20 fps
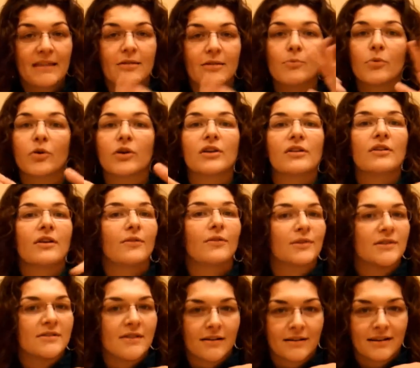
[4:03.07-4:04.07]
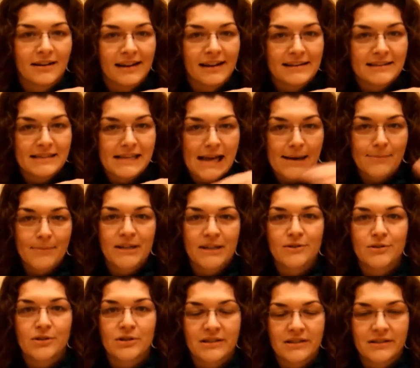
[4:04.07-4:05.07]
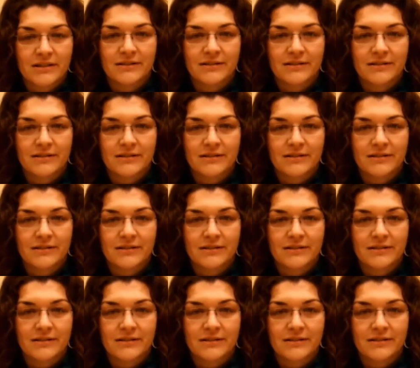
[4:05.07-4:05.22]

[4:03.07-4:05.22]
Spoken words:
the more you know it's not gonna get damaged